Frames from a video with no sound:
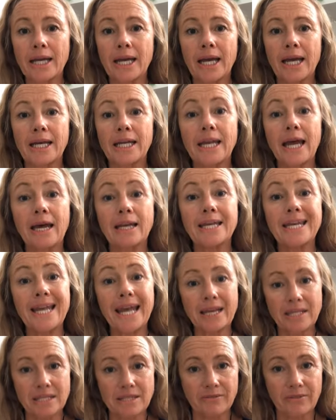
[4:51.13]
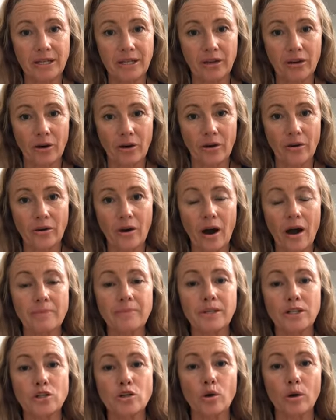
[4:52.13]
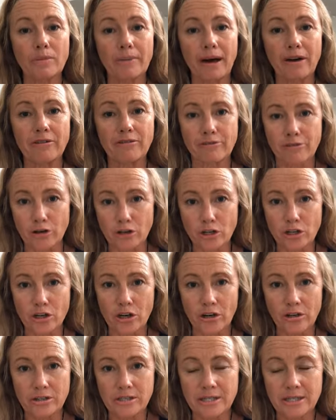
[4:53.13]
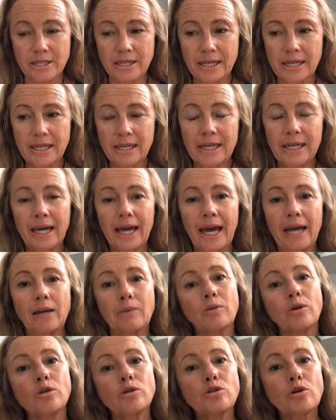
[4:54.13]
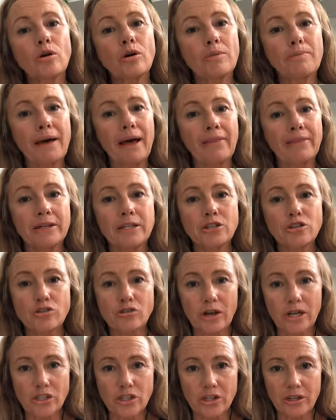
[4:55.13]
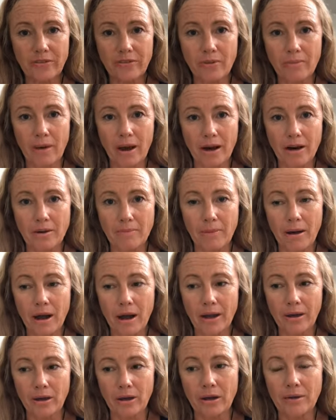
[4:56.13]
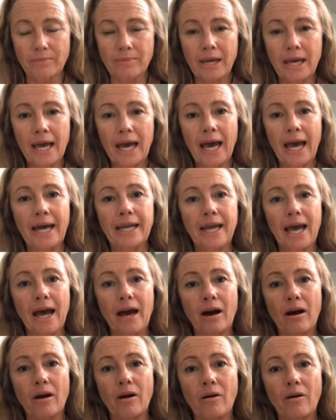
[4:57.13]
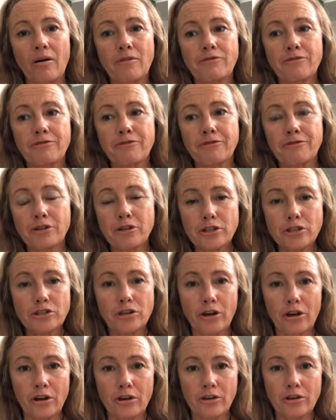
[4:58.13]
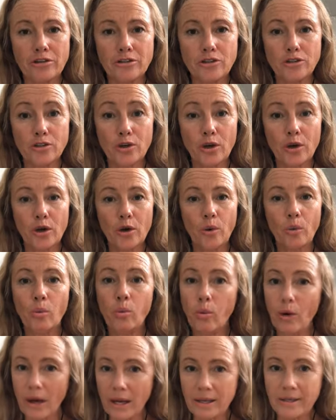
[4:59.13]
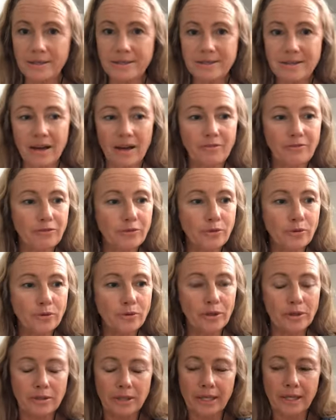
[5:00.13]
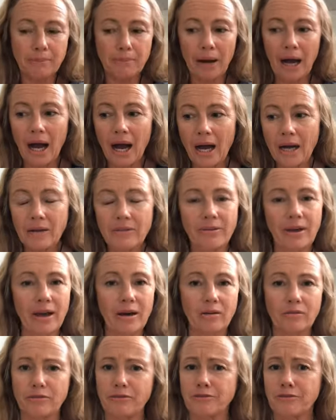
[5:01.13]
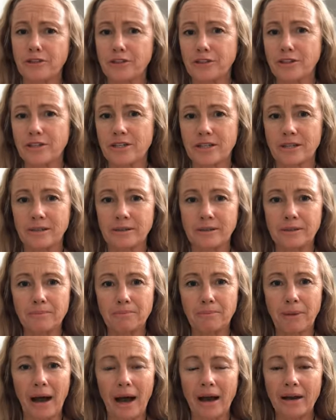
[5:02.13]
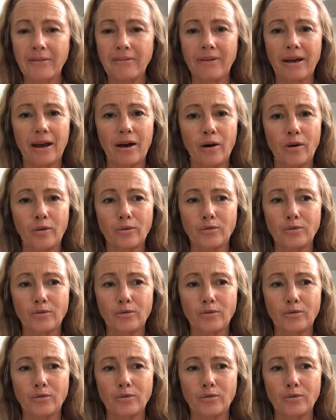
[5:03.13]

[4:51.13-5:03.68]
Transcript: In our next video, I'm going to talk about fructose, and I'm going to talk about the destruction of the microbiome and how fructose, once a food, like part of our fruit and part of our